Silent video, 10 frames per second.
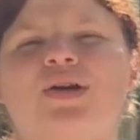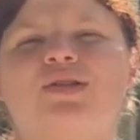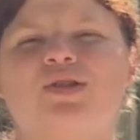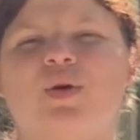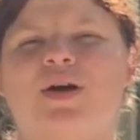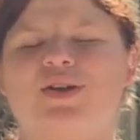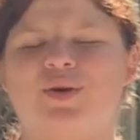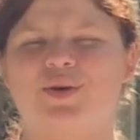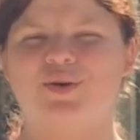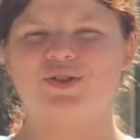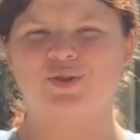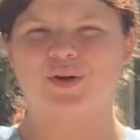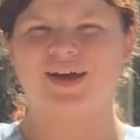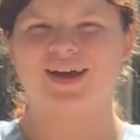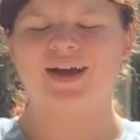so I know you
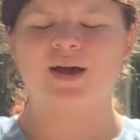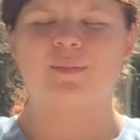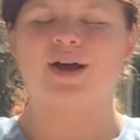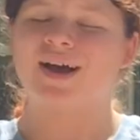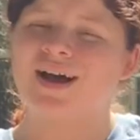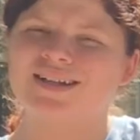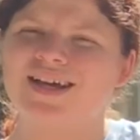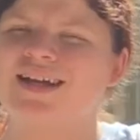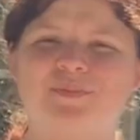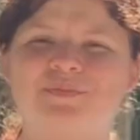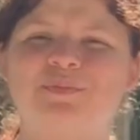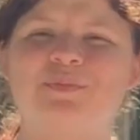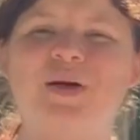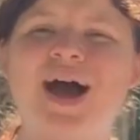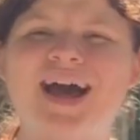enjoy my content.
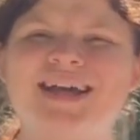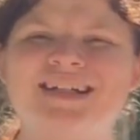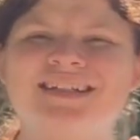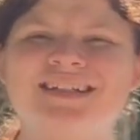Bye!